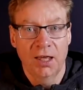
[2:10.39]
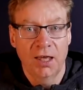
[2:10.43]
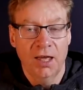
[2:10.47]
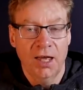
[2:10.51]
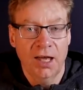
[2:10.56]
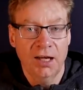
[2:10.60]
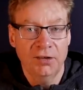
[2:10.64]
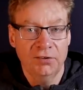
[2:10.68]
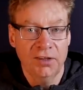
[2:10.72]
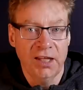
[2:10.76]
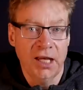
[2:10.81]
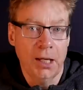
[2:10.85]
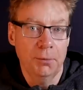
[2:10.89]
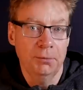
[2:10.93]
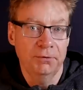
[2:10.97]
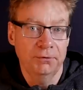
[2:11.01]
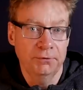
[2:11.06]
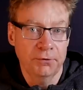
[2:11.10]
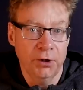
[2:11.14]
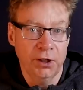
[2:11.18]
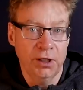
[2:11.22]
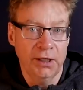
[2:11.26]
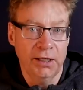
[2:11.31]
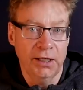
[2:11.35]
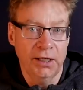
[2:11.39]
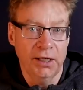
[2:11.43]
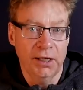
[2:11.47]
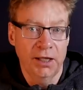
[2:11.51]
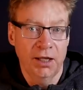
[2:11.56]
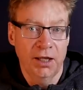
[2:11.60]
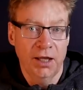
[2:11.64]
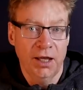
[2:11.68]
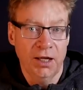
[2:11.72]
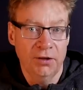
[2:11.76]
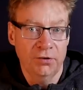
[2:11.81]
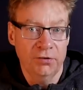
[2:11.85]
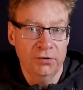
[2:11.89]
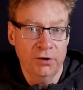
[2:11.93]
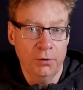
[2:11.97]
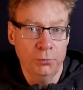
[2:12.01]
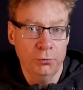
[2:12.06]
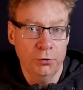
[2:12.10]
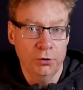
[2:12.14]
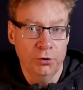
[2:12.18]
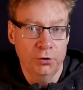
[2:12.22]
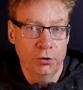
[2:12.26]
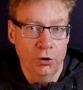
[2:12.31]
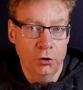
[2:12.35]
as the app finally has
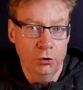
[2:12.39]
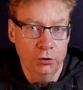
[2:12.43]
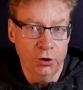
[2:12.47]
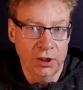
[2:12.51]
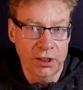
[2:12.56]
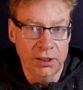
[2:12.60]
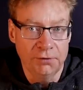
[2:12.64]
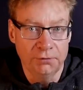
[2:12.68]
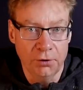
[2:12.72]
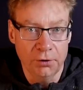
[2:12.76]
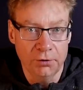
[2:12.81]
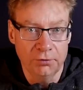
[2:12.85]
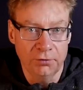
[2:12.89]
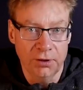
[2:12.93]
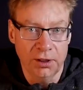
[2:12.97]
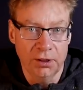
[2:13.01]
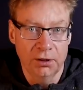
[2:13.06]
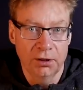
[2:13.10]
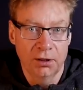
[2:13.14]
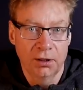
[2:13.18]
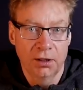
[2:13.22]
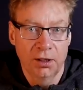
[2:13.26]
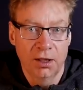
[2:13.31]
someone who can evolve it,